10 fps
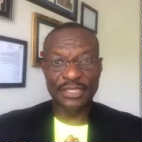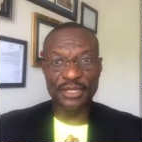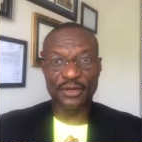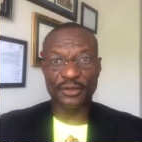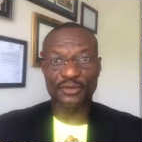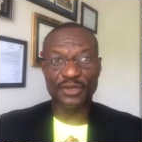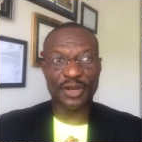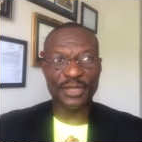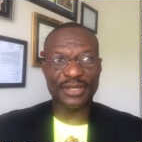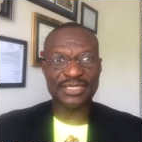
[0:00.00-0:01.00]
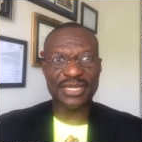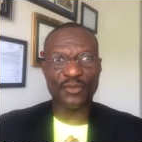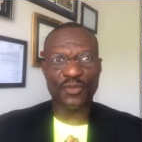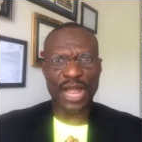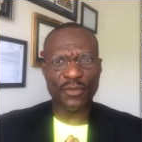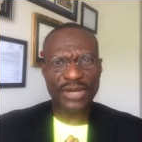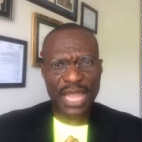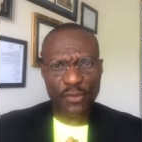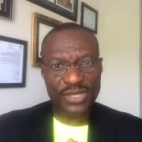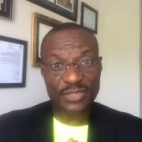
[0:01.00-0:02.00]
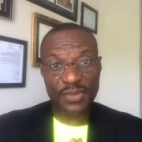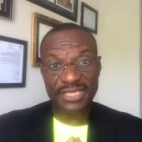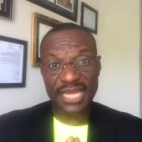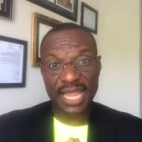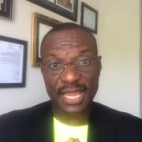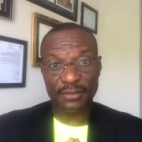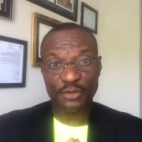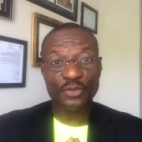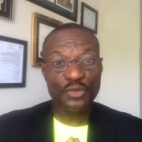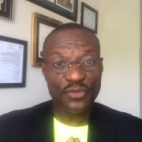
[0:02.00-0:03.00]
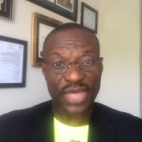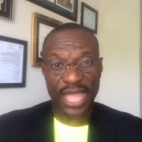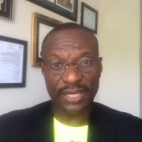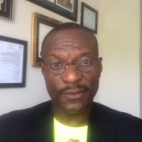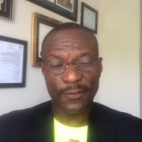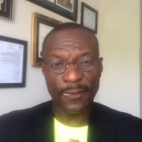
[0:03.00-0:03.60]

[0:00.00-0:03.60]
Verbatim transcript: you know, to God because why would I waste my time to do that?